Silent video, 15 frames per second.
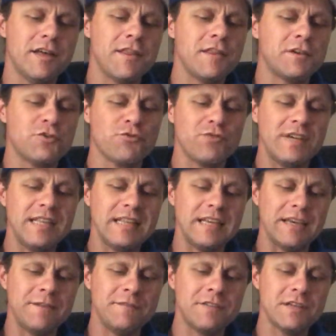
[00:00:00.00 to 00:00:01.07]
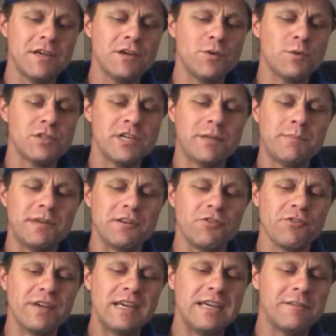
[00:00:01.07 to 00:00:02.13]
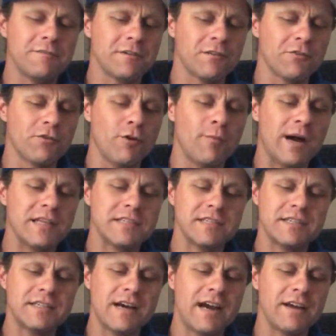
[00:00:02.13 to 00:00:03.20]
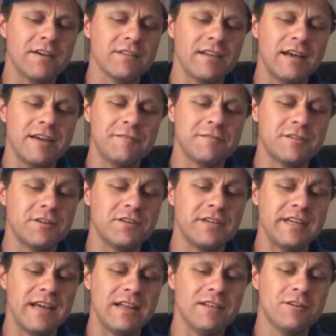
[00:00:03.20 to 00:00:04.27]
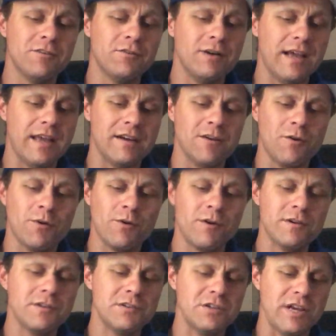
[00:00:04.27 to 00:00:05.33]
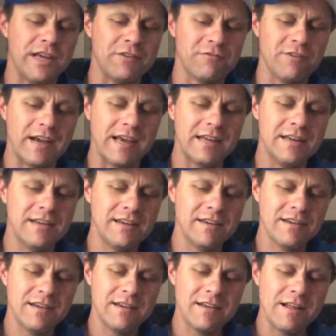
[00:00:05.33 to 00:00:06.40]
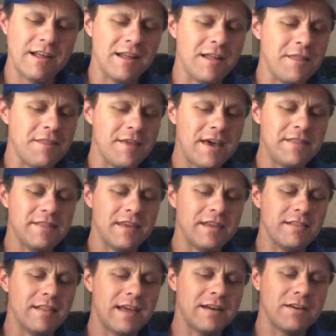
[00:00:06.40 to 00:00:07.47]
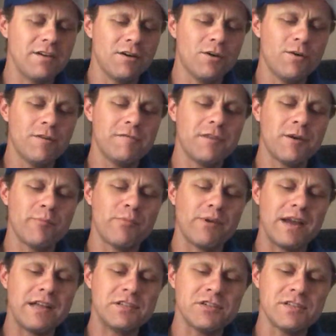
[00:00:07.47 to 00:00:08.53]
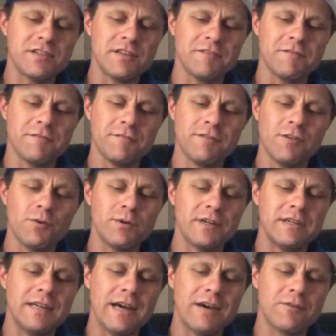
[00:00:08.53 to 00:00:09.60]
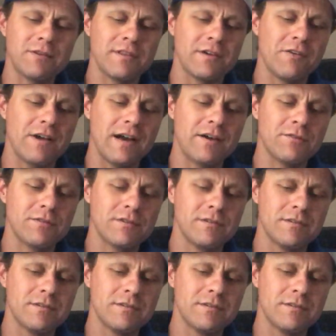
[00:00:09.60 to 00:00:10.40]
The tree leaves, which had been green for the robot's entire life, turned yellow and orange and red. Then they let go of their branches and floated down to the ground.